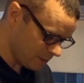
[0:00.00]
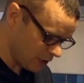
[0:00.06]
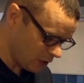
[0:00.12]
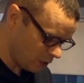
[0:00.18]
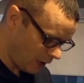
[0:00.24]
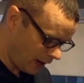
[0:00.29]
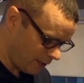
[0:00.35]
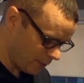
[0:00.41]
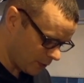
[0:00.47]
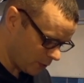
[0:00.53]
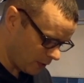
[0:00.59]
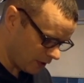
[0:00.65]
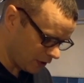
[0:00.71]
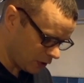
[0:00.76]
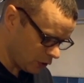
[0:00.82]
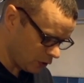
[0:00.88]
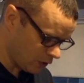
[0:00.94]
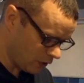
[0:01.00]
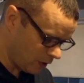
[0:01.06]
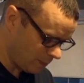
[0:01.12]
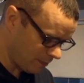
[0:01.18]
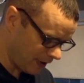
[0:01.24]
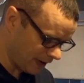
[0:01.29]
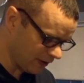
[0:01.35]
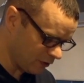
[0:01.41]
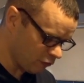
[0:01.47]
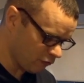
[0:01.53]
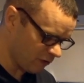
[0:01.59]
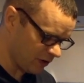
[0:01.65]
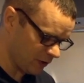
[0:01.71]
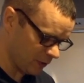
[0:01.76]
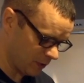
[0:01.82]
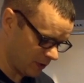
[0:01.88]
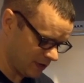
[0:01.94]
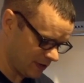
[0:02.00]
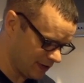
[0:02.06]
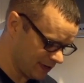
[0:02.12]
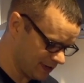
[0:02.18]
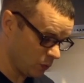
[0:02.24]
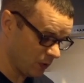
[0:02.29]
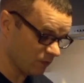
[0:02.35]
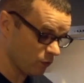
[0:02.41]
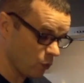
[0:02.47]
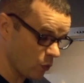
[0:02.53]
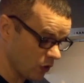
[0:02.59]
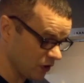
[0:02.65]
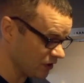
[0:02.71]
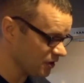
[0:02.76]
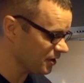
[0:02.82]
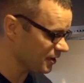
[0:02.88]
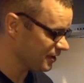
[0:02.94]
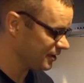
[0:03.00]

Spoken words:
meal I would want to cook on my grill with wood